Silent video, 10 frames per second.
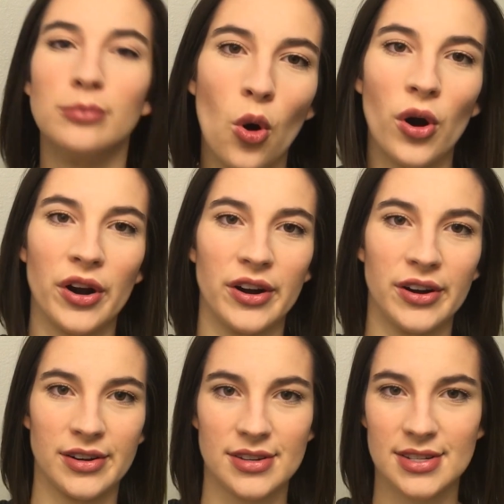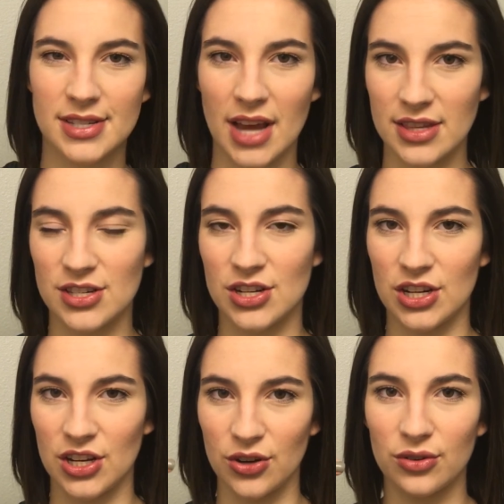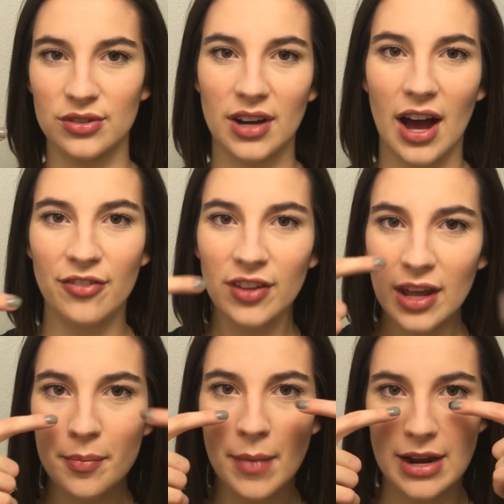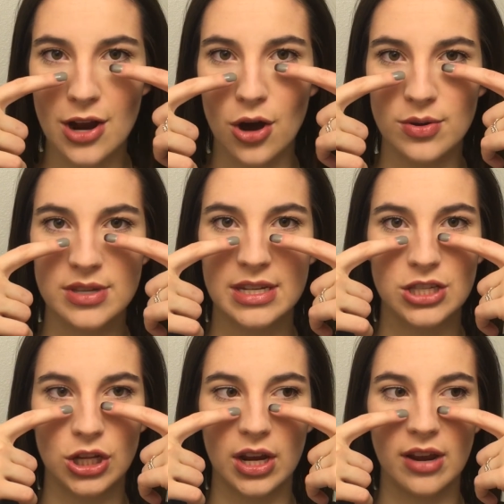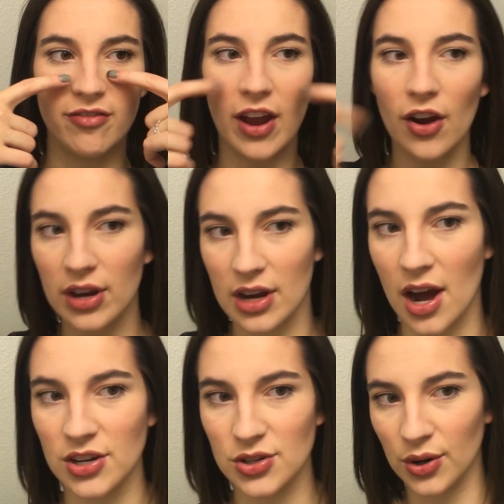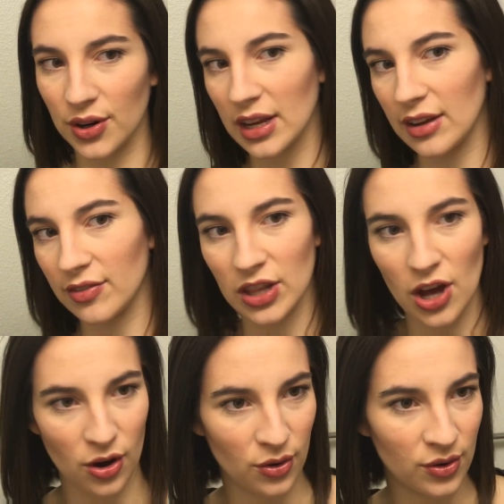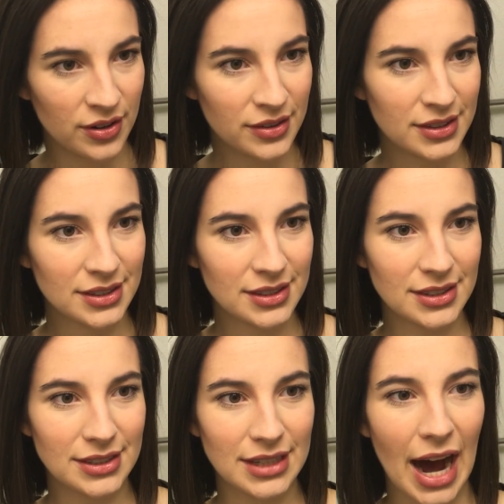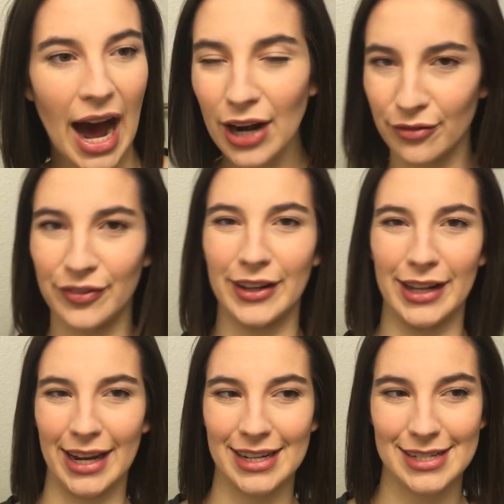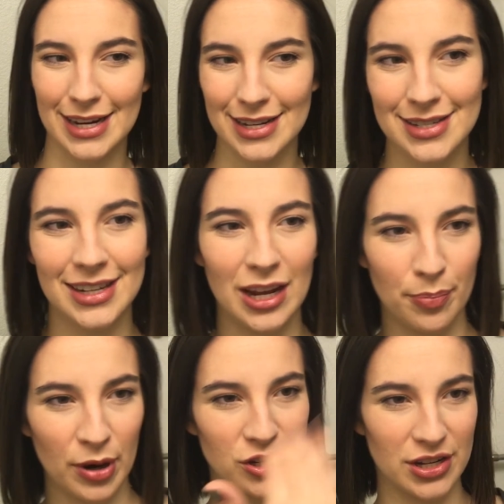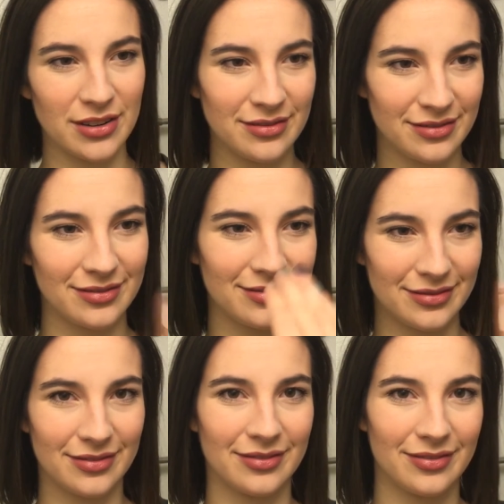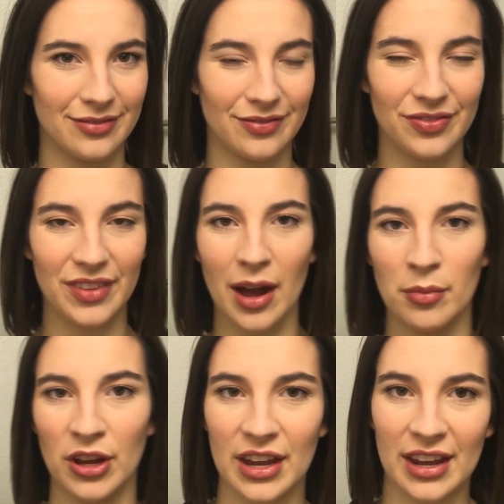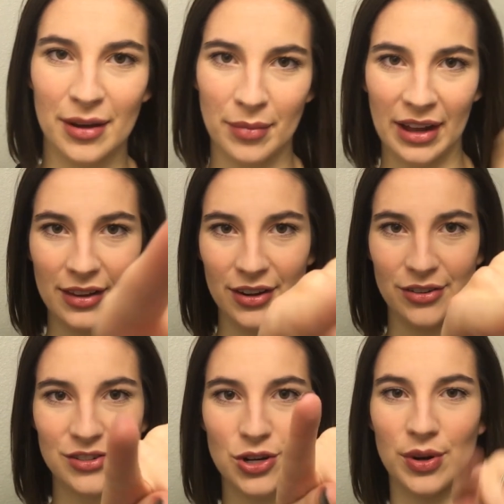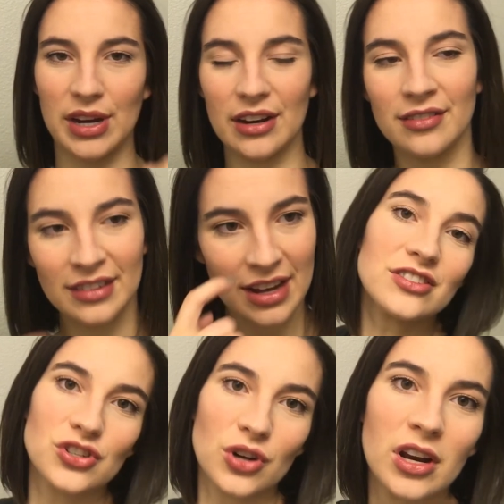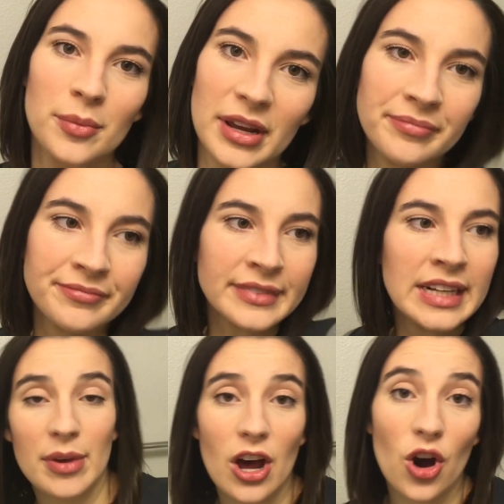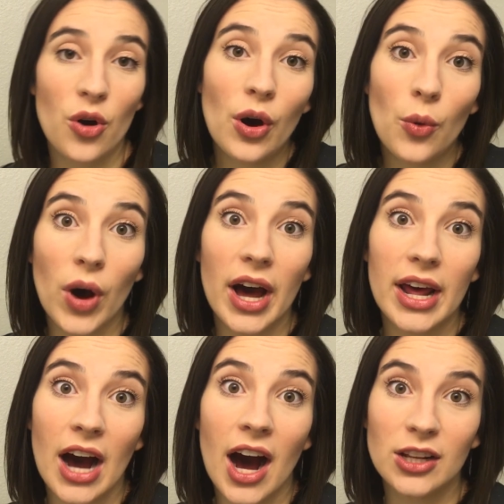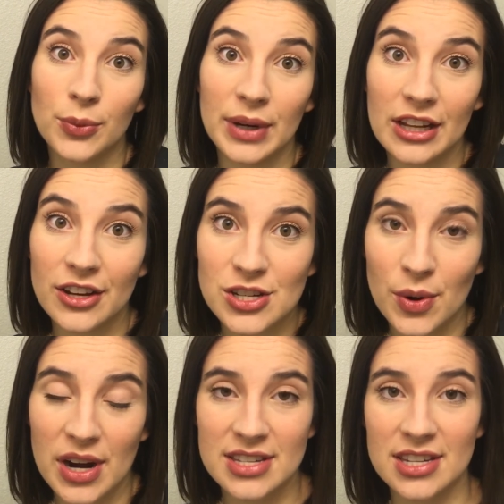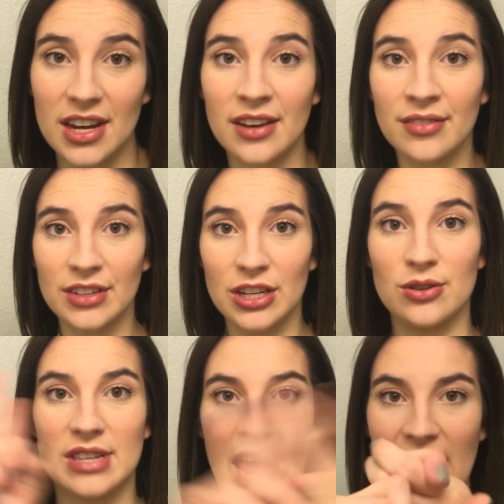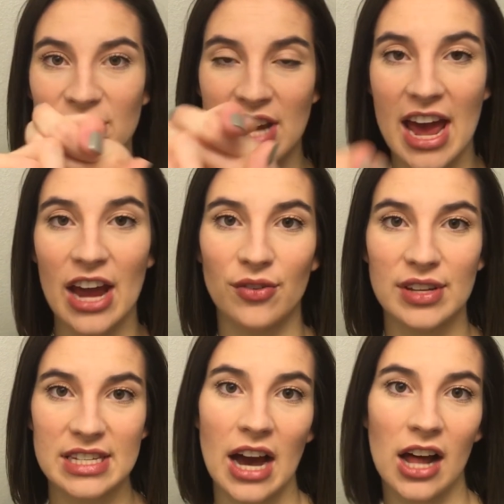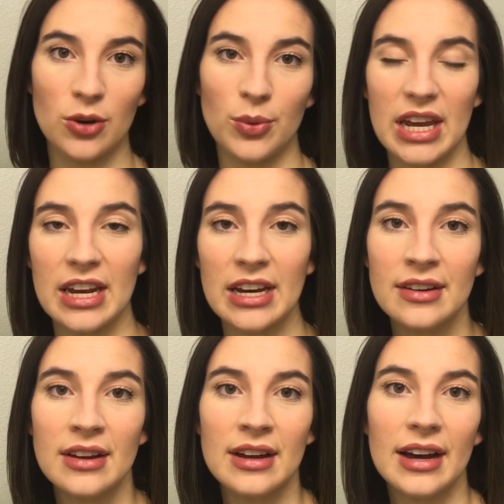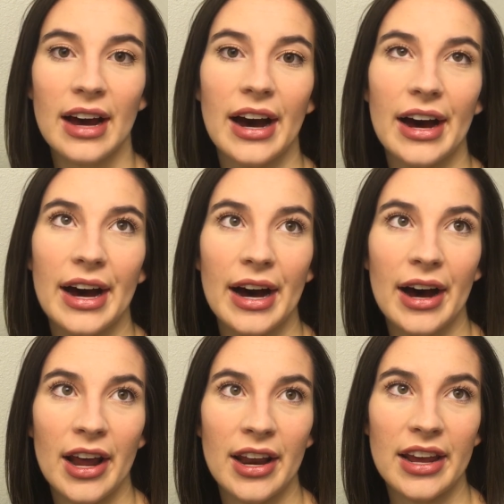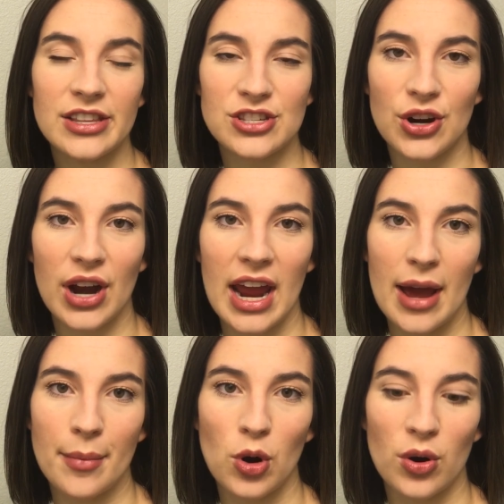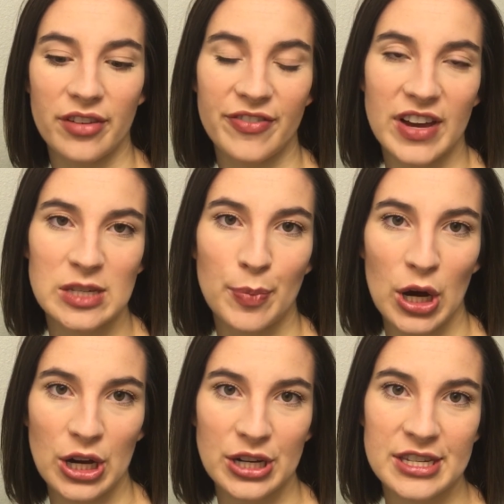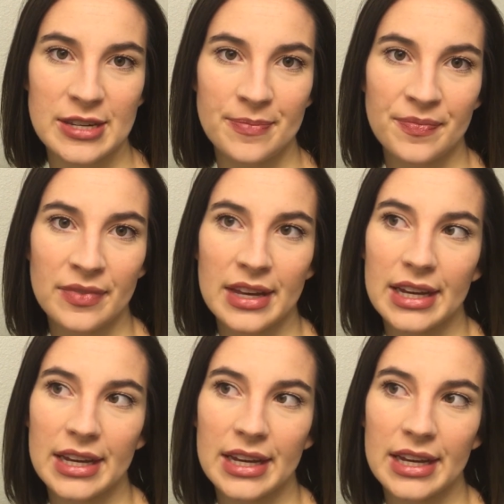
more sense to you. I feel like my nose is looking very contoured, even though I don't feel like it does in person. I'm looking at my little screen. Thanks for joining me. Let me know what Halloween looks you want to see. Use hashtag RitzyHalloween on Instagram or the Facebooks.